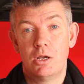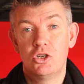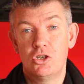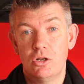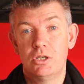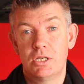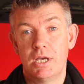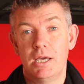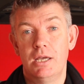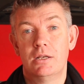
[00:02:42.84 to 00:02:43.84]
should
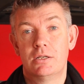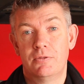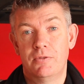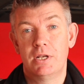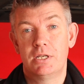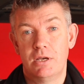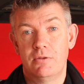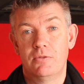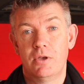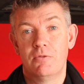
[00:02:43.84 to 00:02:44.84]
see
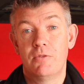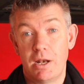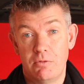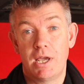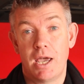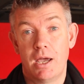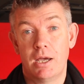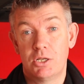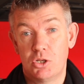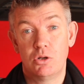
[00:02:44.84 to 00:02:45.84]
definitive veterinary
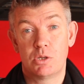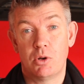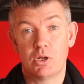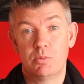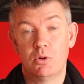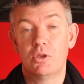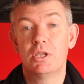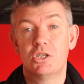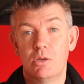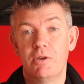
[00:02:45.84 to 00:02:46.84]
care as soon as possible, and
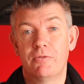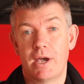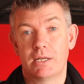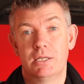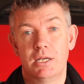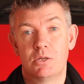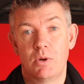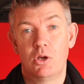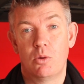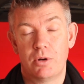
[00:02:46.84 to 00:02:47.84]
this should be factored
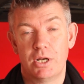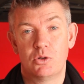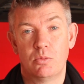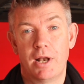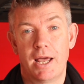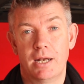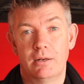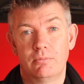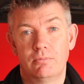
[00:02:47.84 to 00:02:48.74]
into any operational plan.